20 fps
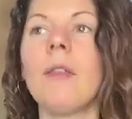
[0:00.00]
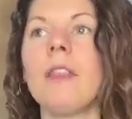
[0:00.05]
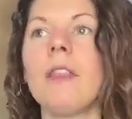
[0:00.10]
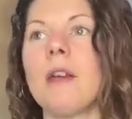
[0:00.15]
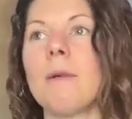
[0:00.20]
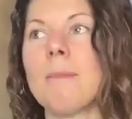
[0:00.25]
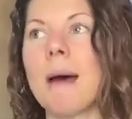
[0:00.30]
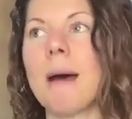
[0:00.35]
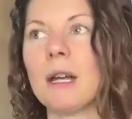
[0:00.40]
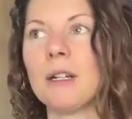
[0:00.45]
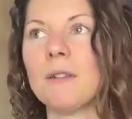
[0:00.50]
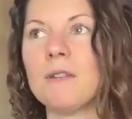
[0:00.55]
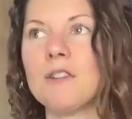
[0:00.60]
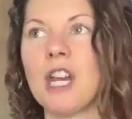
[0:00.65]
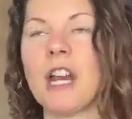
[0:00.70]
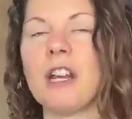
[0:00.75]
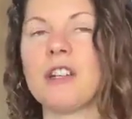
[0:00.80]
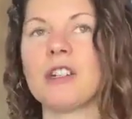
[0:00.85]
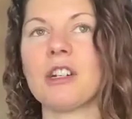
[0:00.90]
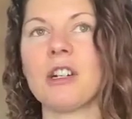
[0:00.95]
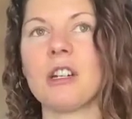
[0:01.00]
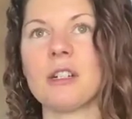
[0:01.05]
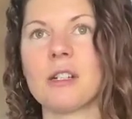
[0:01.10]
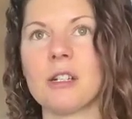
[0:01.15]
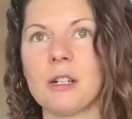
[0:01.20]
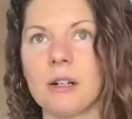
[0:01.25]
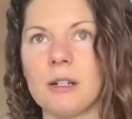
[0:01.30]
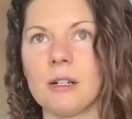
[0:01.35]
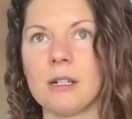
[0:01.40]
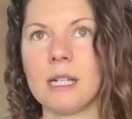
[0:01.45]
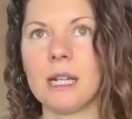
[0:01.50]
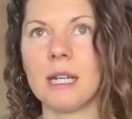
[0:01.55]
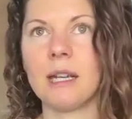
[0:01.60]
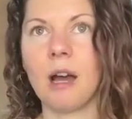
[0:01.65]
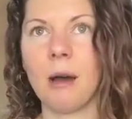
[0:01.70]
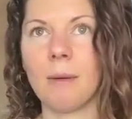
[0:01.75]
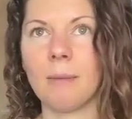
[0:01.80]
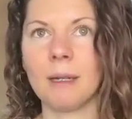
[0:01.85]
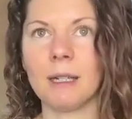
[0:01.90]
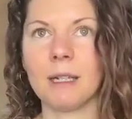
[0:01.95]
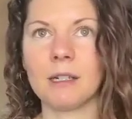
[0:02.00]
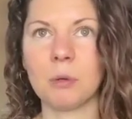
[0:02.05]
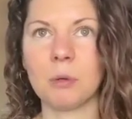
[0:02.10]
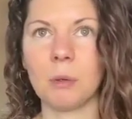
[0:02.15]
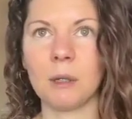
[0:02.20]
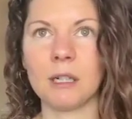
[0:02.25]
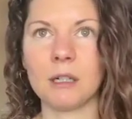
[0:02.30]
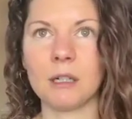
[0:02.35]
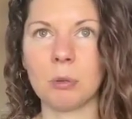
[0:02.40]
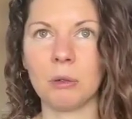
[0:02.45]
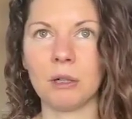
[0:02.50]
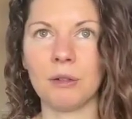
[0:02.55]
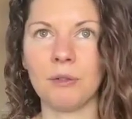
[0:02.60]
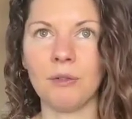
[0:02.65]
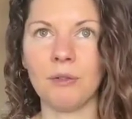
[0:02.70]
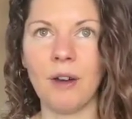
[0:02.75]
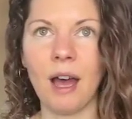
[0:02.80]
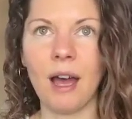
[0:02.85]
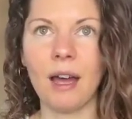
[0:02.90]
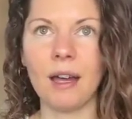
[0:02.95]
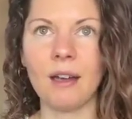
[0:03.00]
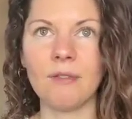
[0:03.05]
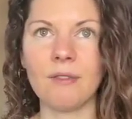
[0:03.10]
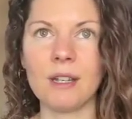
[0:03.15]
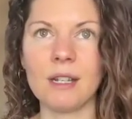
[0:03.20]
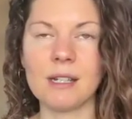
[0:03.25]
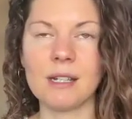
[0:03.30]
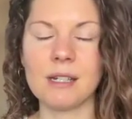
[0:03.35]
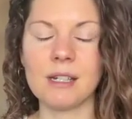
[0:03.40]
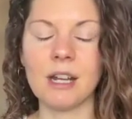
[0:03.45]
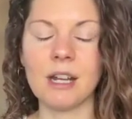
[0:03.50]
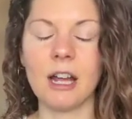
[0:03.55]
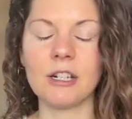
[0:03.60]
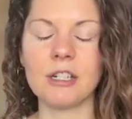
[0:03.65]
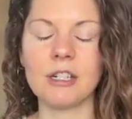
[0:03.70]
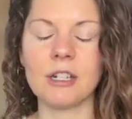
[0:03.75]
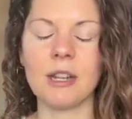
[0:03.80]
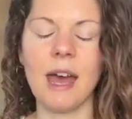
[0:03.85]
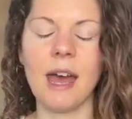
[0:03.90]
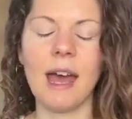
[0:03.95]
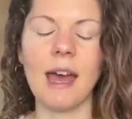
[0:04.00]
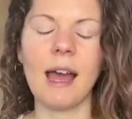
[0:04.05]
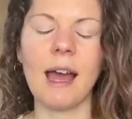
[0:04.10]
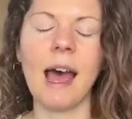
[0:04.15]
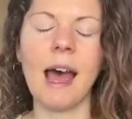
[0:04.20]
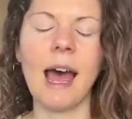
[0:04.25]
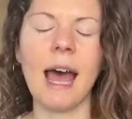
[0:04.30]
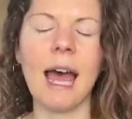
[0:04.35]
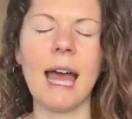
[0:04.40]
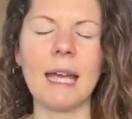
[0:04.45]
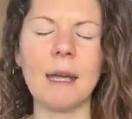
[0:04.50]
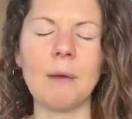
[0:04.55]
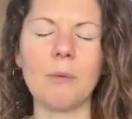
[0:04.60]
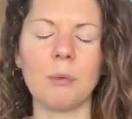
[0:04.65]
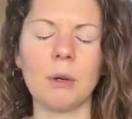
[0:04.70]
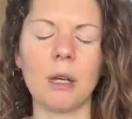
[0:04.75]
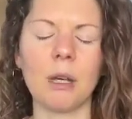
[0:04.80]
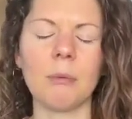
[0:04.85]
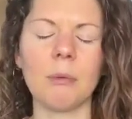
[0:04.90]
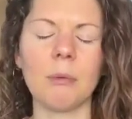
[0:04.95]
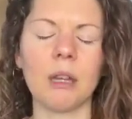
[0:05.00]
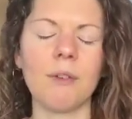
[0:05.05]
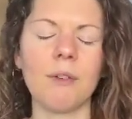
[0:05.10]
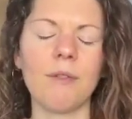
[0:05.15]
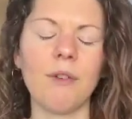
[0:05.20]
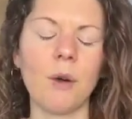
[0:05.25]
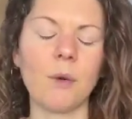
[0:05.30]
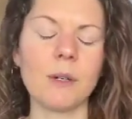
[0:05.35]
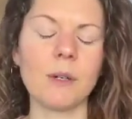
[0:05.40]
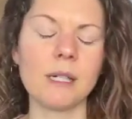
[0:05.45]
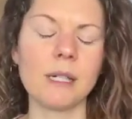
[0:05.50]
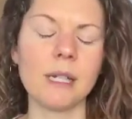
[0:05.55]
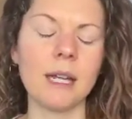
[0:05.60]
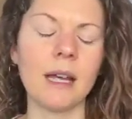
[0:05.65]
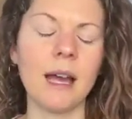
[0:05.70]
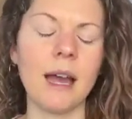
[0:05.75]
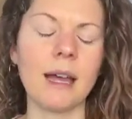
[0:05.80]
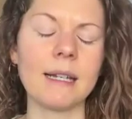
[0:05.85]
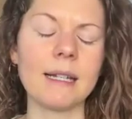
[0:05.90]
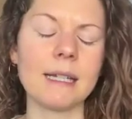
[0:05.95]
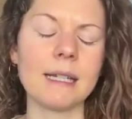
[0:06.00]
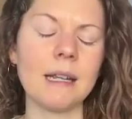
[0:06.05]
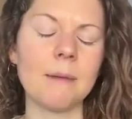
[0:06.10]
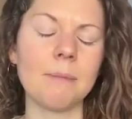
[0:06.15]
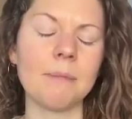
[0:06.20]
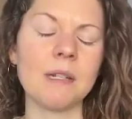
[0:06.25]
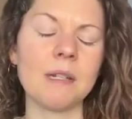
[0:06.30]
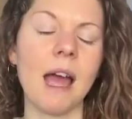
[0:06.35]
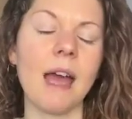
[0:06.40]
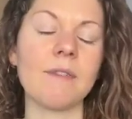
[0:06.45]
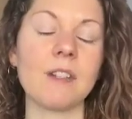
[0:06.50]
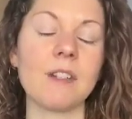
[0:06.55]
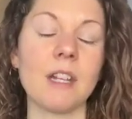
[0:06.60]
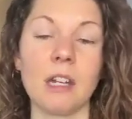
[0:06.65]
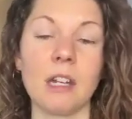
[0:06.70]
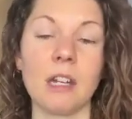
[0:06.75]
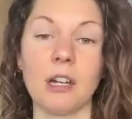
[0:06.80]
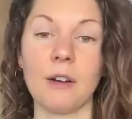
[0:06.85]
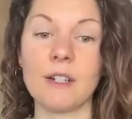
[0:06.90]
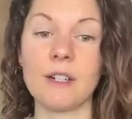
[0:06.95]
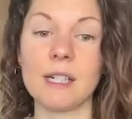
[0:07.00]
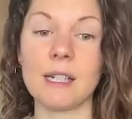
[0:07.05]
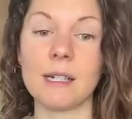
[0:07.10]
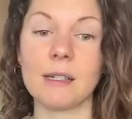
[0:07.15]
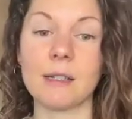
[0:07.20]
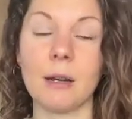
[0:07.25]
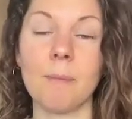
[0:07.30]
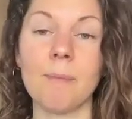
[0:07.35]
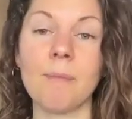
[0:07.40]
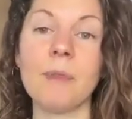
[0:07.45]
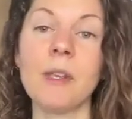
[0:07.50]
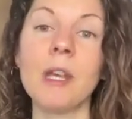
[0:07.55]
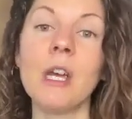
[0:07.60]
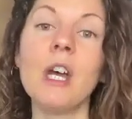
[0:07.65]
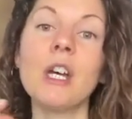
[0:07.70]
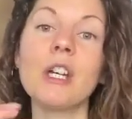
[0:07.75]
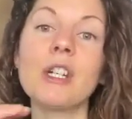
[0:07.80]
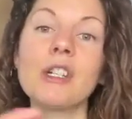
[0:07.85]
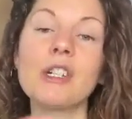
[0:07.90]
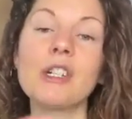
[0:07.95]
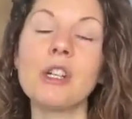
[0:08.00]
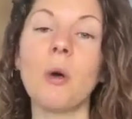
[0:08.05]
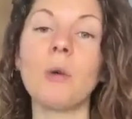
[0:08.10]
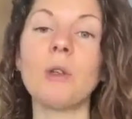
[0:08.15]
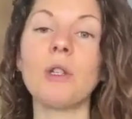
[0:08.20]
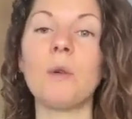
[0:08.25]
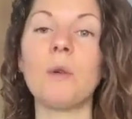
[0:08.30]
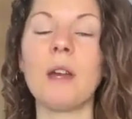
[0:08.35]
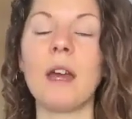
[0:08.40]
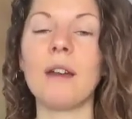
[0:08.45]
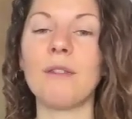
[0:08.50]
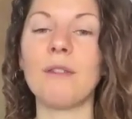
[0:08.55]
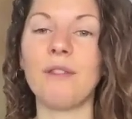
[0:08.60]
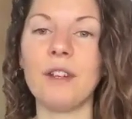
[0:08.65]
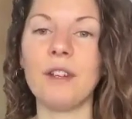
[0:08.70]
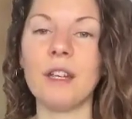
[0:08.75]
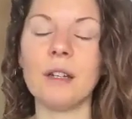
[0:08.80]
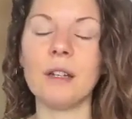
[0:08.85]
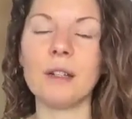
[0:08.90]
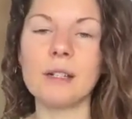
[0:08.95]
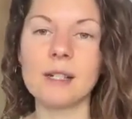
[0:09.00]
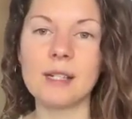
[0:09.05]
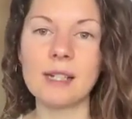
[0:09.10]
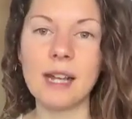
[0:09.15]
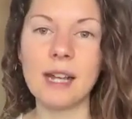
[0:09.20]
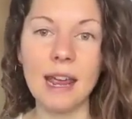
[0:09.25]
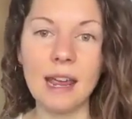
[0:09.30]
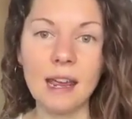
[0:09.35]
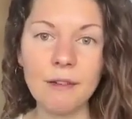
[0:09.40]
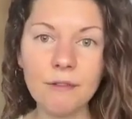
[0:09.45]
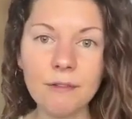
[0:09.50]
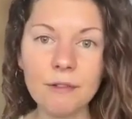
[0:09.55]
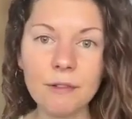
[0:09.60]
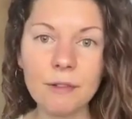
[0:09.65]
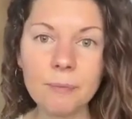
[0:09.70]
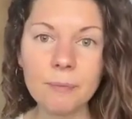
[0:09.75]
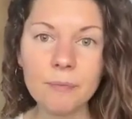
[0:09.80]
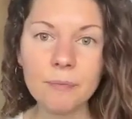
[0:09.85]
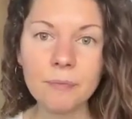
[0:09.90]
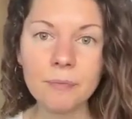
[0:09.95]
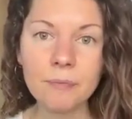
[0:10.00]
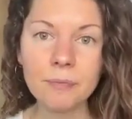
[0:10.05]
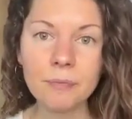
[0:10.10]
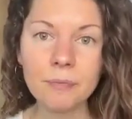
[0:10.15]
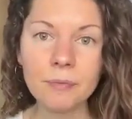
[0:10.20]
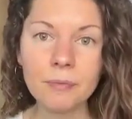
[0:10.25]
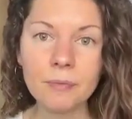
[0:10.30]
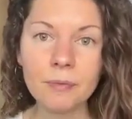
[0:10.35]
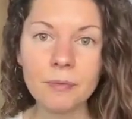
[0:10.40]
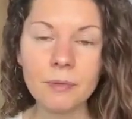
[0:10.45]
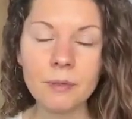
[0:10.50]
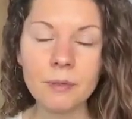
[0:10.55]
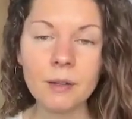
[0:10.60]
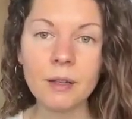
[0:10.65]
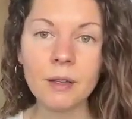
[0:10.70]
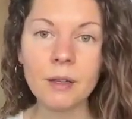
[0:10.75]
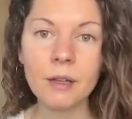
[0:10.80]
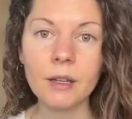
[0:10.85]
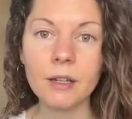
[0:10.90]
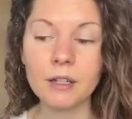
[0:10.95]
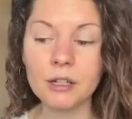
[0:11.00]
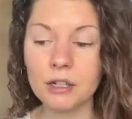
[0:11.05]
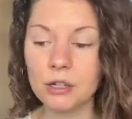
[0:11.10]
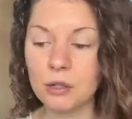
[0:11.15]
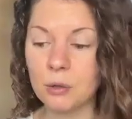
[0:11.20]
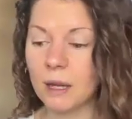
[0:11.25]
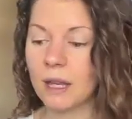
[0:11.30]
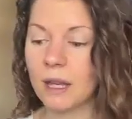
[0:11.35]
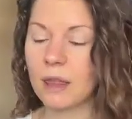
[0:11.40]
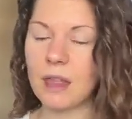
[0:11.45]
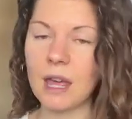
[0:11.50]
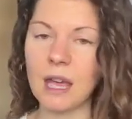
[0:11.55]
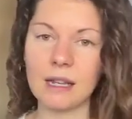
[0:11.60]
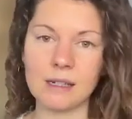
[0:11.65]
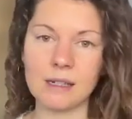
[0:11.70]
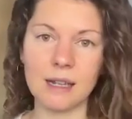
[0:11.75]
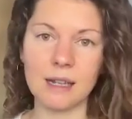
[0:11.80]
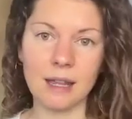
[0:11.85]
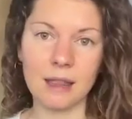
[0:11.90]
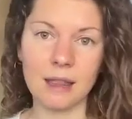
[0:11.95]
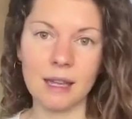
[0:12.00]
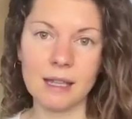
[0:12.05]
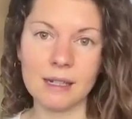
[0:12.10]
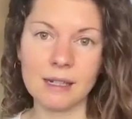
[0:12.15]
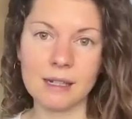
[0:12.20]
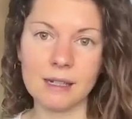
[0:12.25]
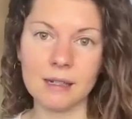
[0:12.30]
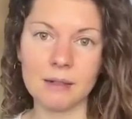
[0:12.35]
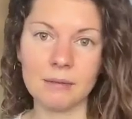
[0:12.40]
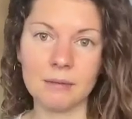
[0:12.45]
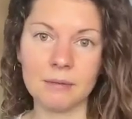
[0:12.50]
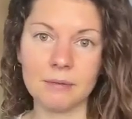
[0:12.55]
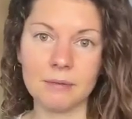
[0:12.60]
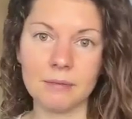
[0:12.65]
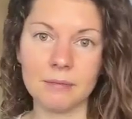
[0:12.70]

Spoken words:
The amount of change and uncertainty coming in 2025 is such that I am really, really focusing on deep dives in the nervous system. So you can feel safe doing things like this